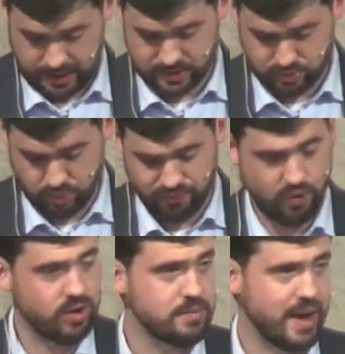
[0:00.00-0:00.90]
He's
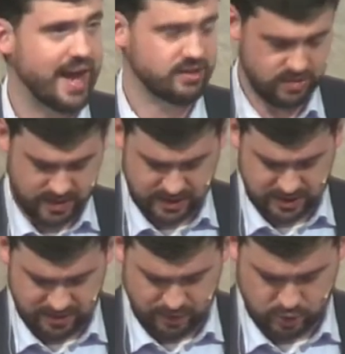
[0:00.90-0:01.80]
referring back to
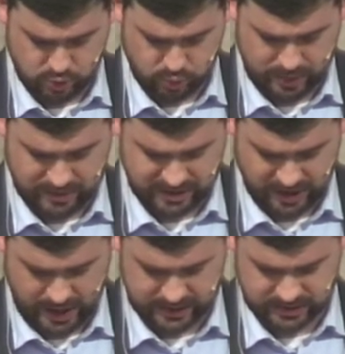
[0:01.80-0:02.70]
these individuals we've
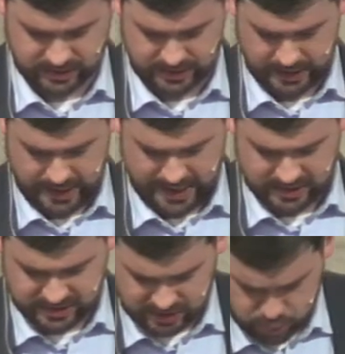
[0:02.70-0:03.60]
discussed.
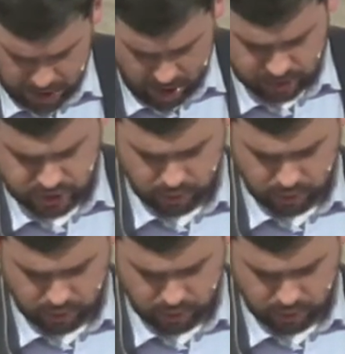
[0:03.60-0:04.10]
Since we are